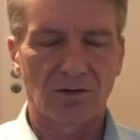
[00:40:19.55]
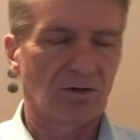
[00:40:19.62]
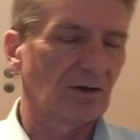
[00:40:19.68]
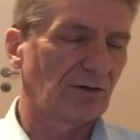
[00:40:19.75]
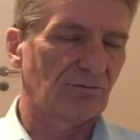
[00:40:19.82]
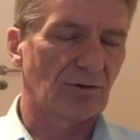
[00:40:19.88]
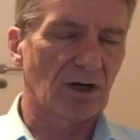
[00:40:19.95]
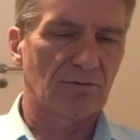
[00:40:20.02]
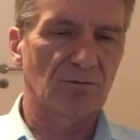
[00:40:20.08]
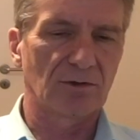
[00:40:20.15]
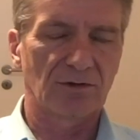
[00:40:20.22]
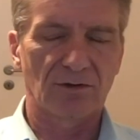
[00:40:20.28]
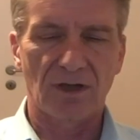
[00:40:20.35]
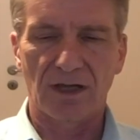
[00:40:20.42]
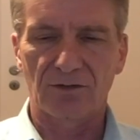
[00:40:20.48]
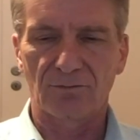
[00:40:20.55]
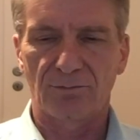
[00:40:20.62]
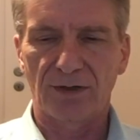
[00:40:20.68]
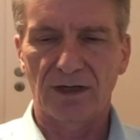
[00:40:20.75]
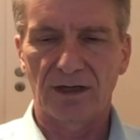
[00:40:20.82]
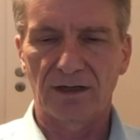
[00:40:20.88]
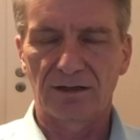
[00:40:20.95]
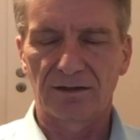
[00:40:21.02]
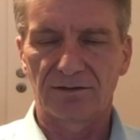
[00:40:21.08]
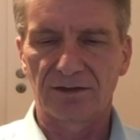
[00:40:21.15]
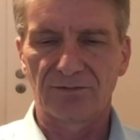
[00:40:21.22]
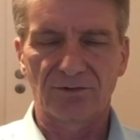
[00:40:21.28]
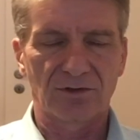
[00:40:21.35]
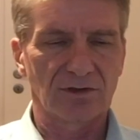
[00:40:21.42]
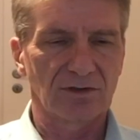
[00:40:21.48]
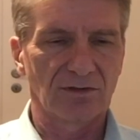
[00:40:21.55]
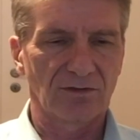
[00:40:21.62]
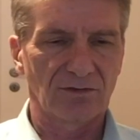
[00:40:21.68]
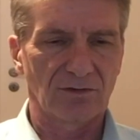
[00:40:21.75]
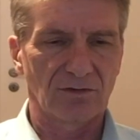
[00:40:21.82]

or as Rockwood you had to pay dividends,